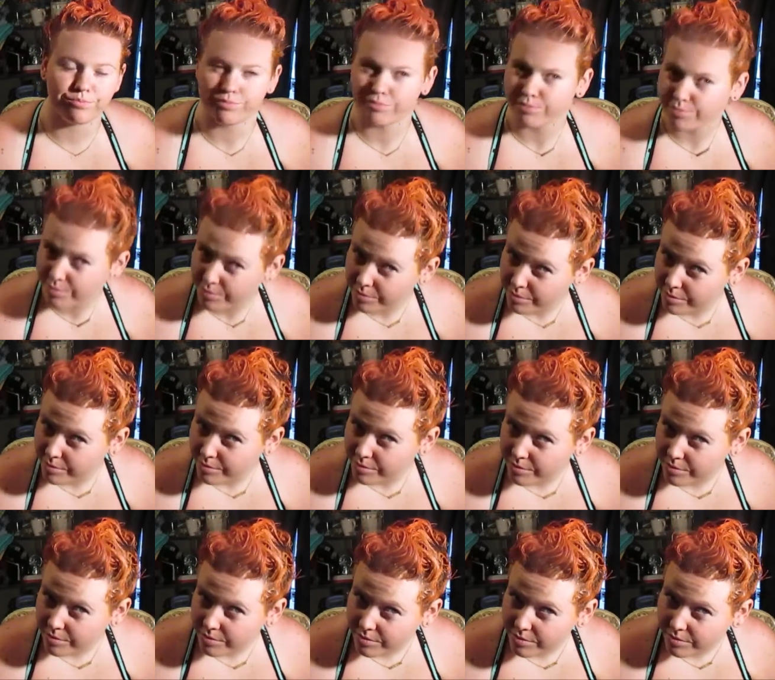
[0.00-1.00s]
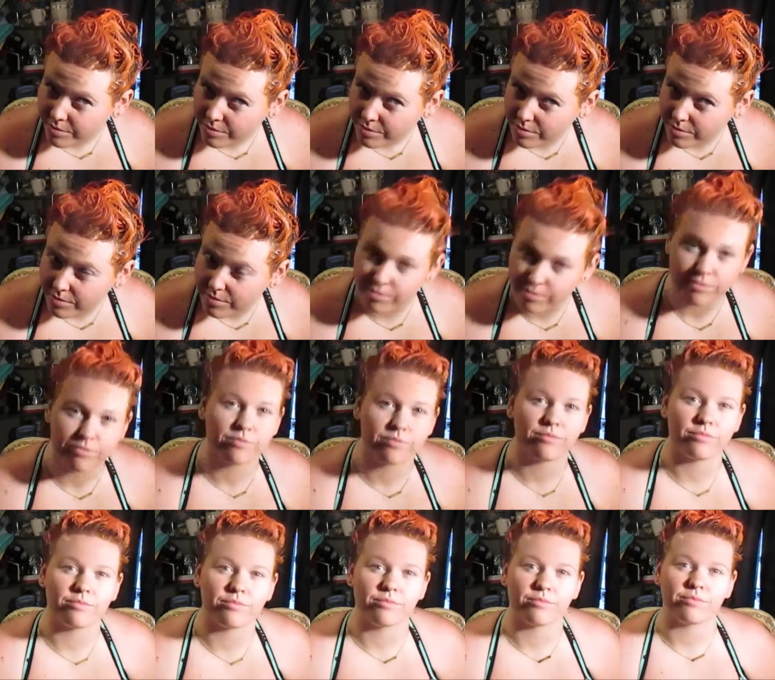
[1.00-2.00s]

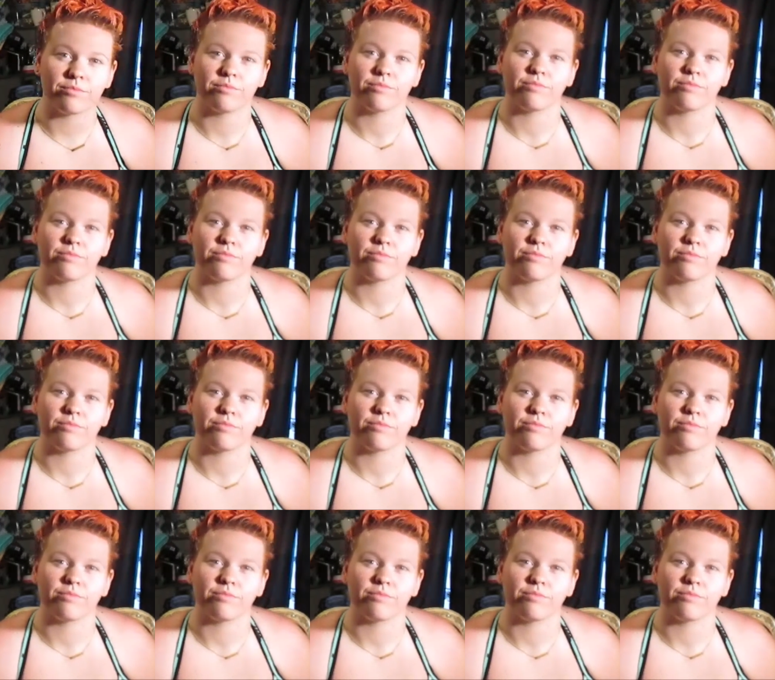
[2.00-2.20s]
Nothing is said.